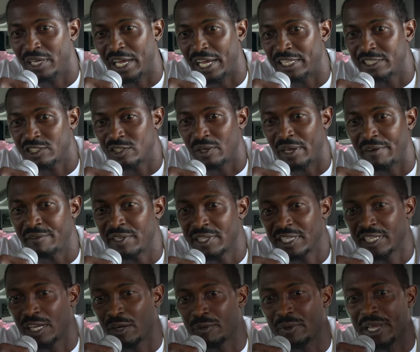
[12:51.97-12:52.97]
And so
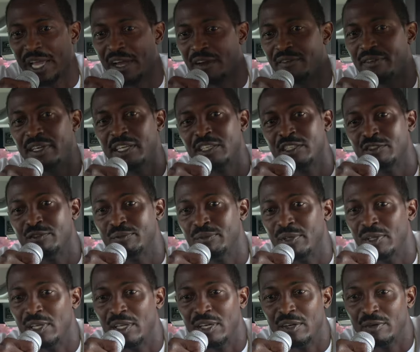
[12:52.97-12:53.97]
everything that we have is,
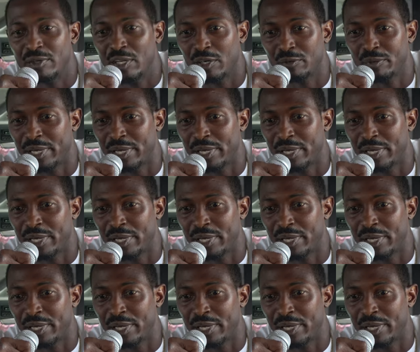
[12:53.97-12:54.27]
you know,